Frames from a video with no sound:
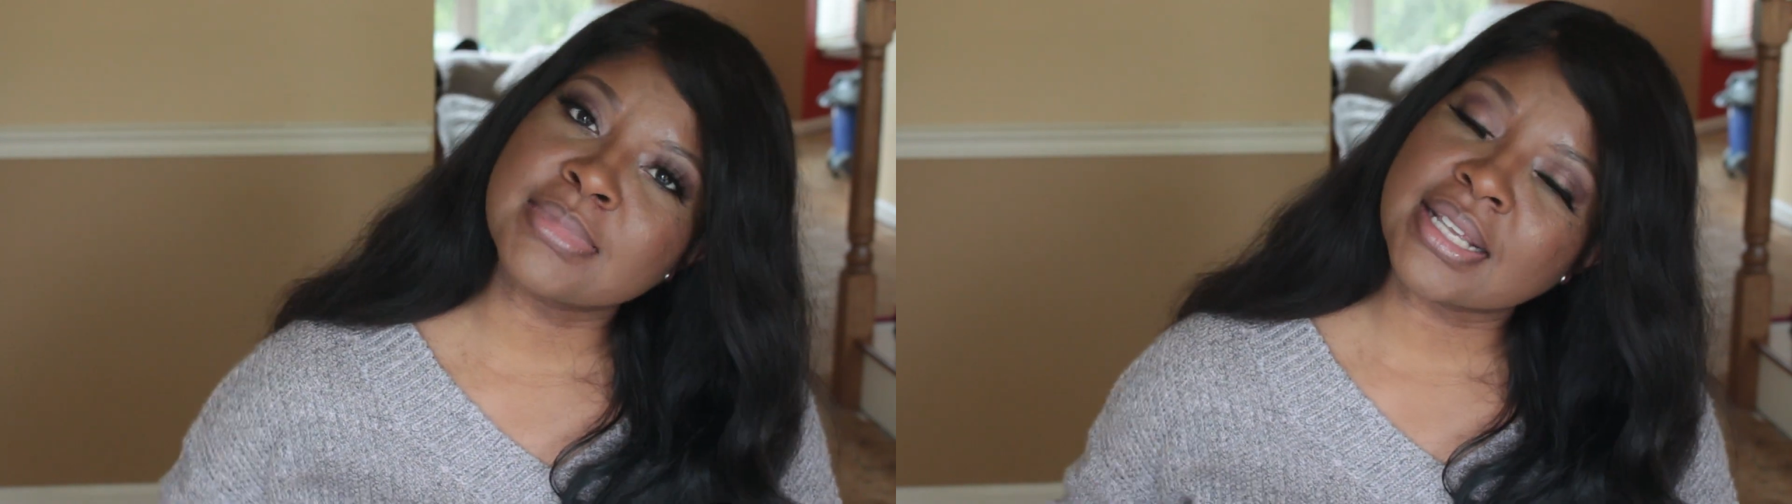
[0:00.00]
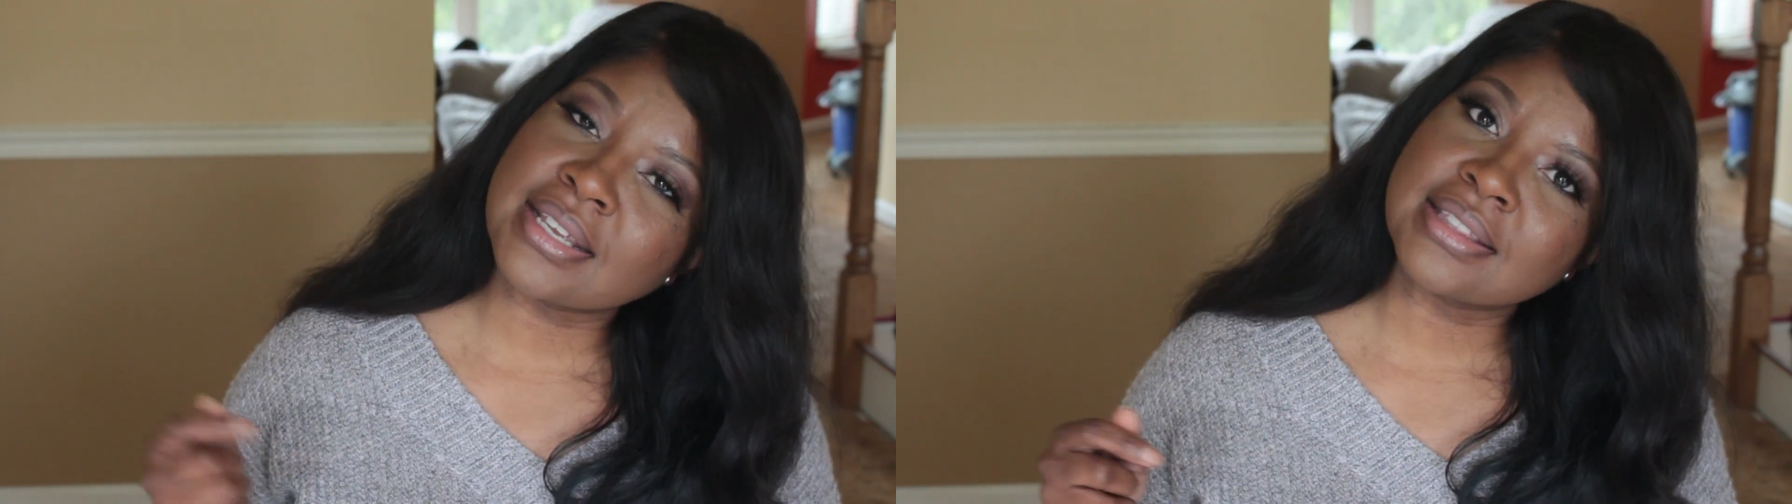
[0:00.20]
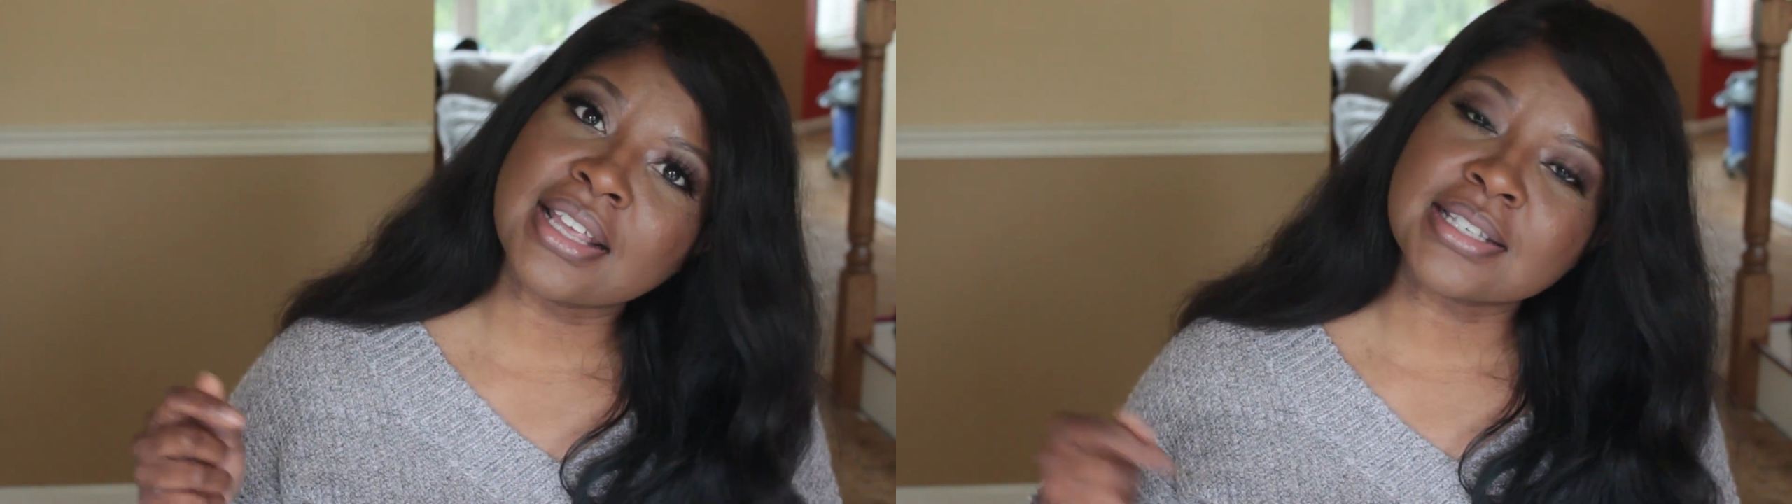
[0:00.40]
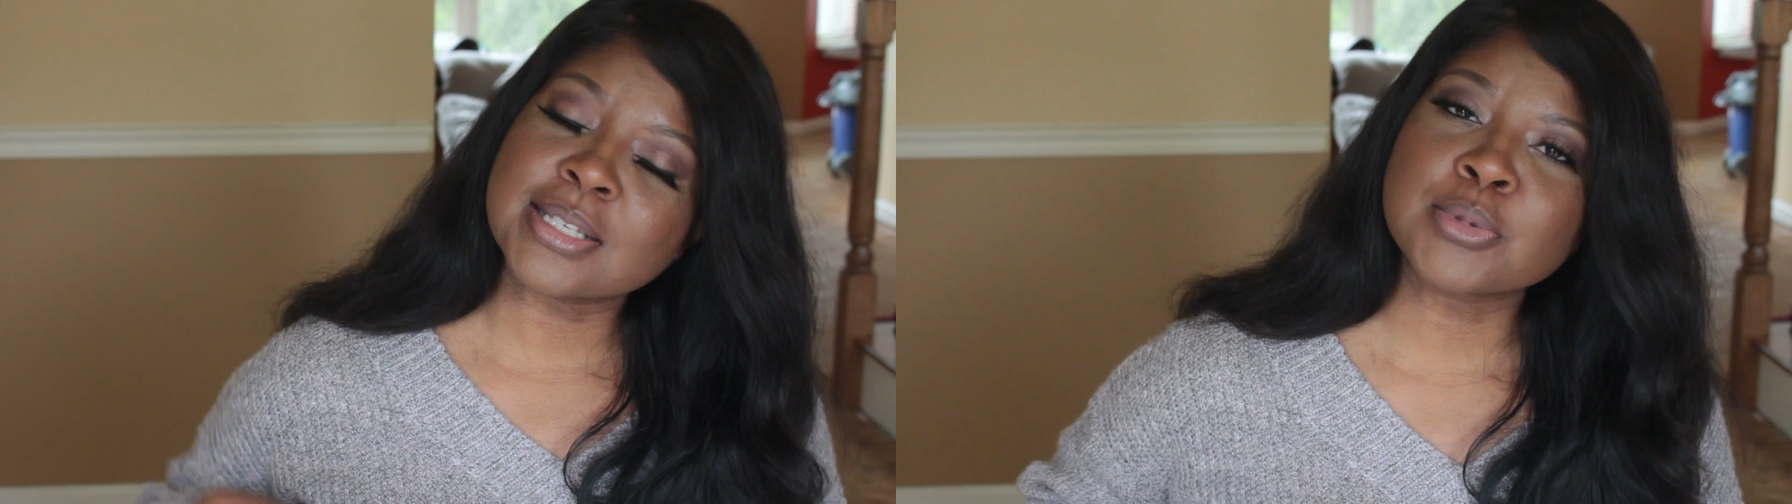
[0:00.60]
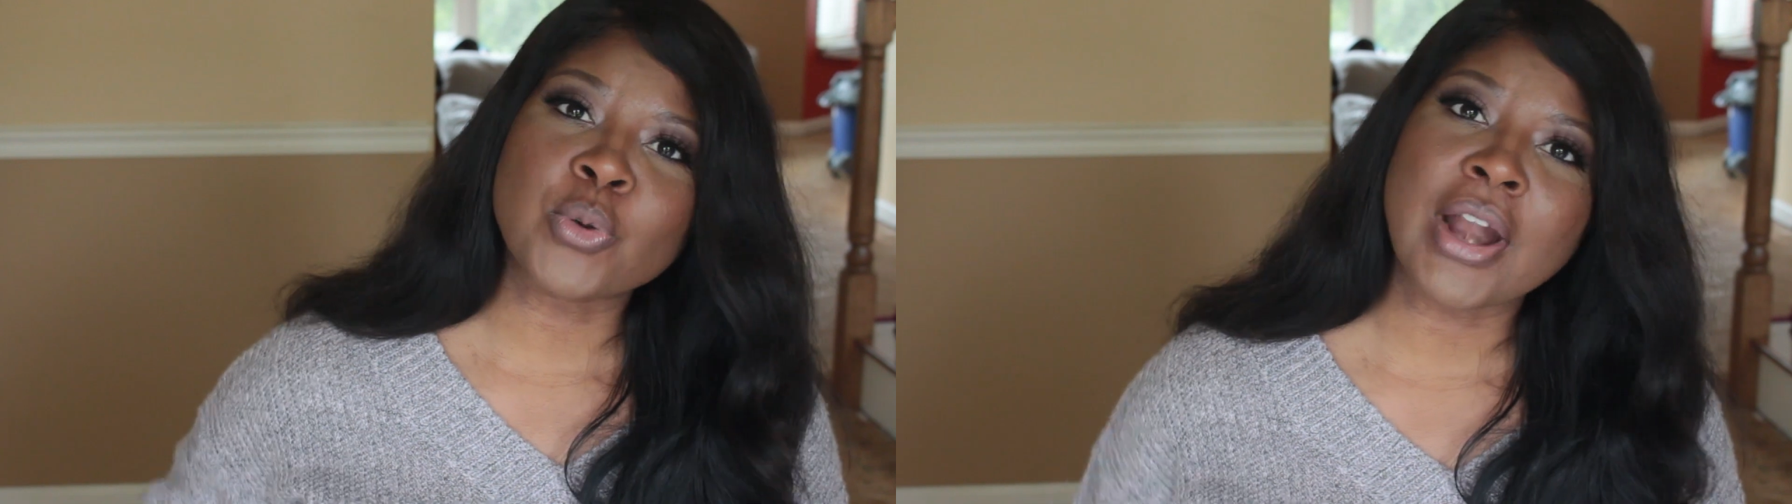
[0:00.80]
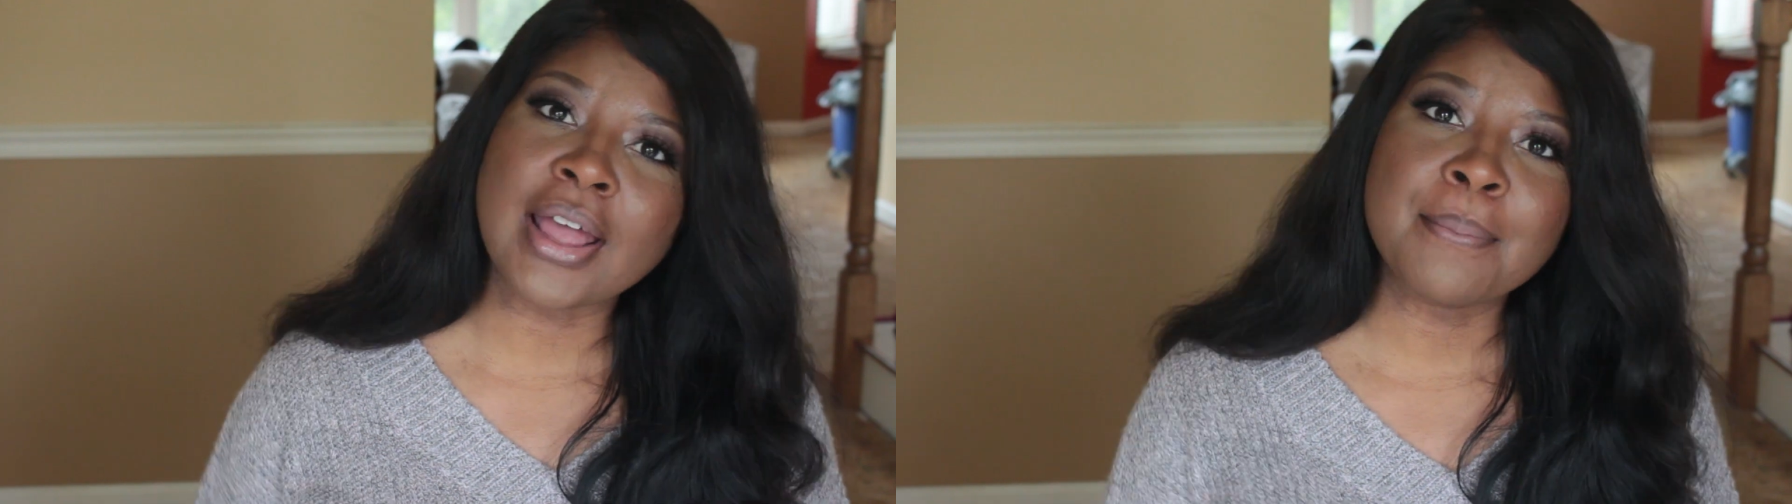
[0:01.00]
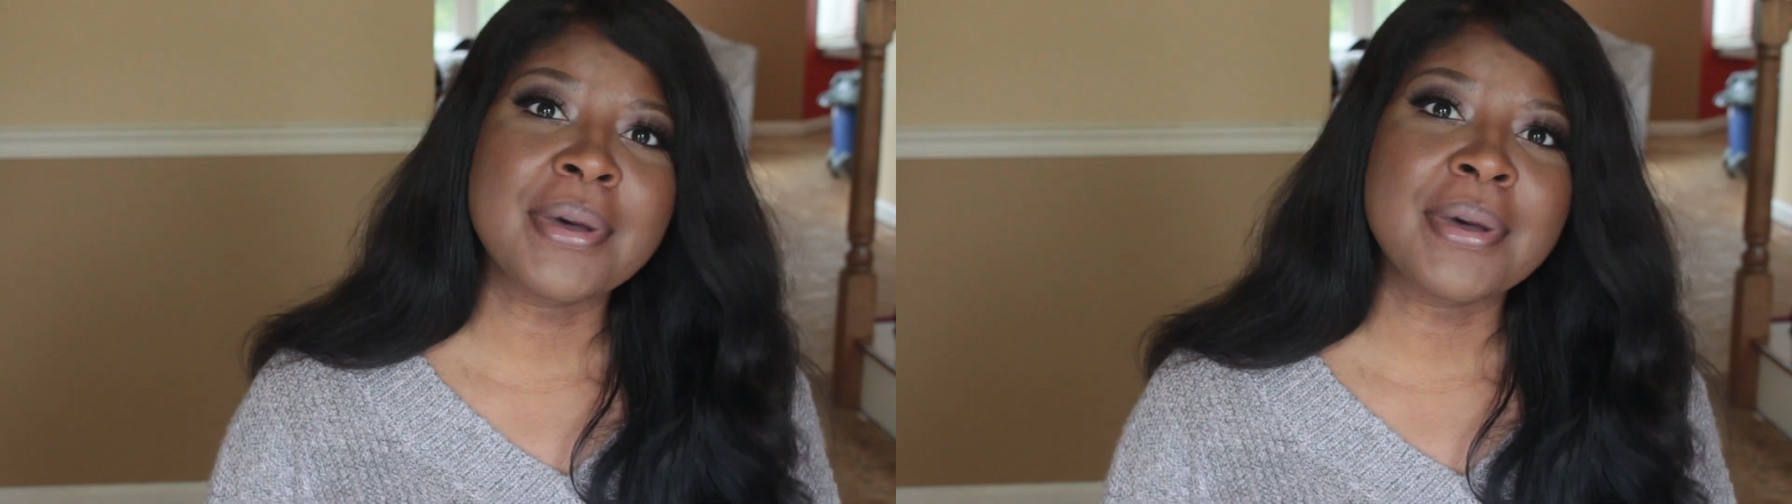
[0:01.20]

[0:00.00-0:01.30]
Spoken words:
to hit that subscribe